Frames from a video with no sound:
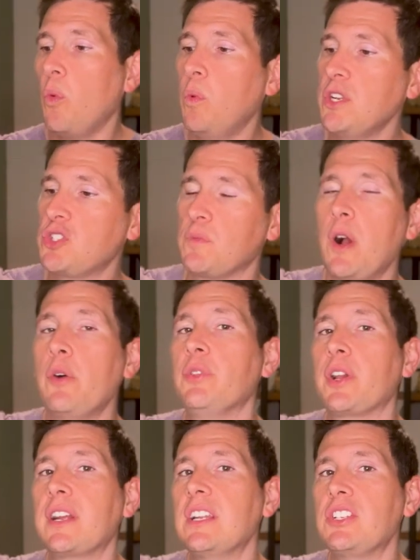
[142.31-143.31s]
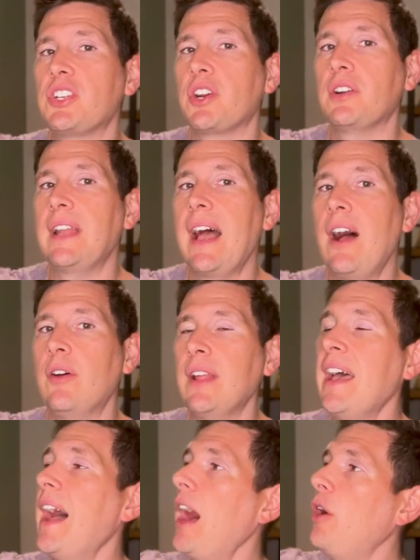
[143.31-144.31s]
which road they're going to turn down,
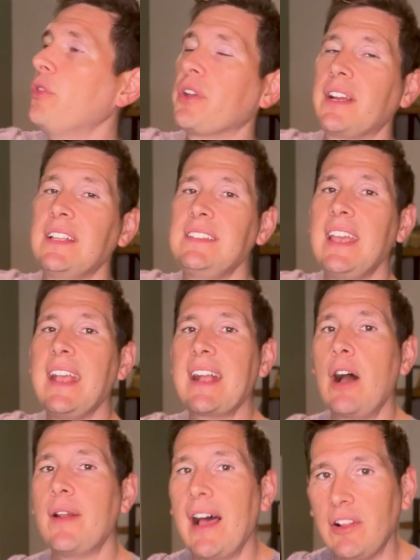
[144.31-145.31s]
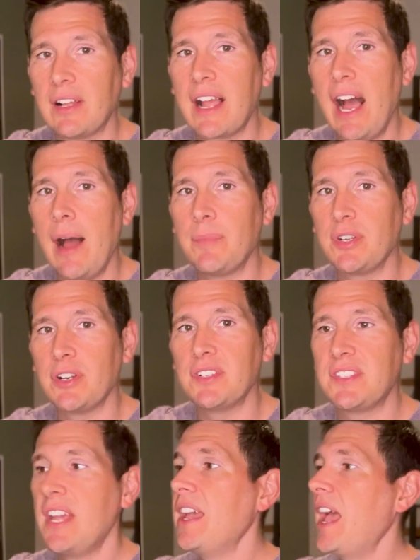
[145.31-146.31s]
how they're going to take out
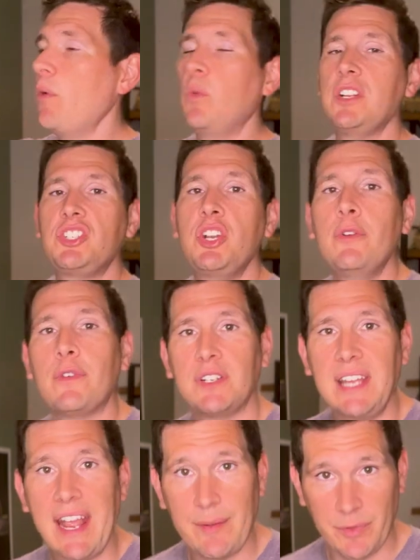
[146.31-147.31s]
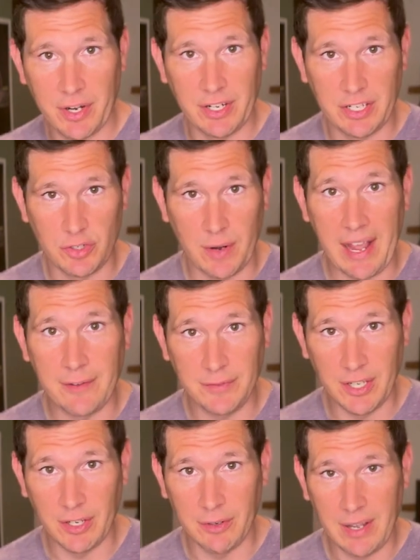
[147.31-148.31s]
helicopters, and which Hoover Dam they're going to drive
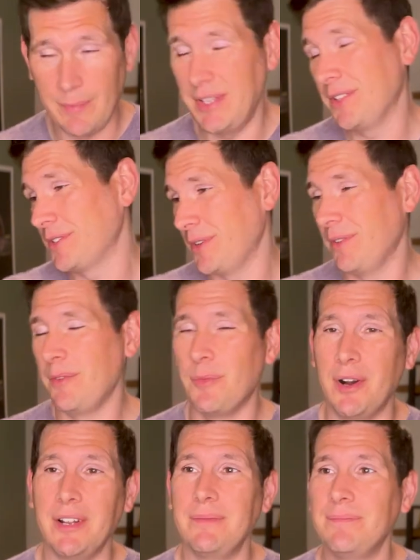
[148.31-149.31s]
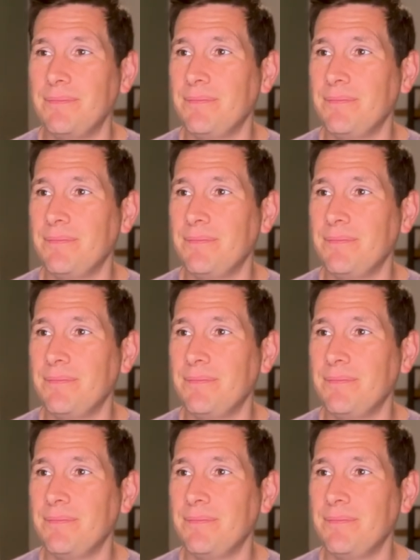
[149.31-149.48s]
to. I mean, there's only one.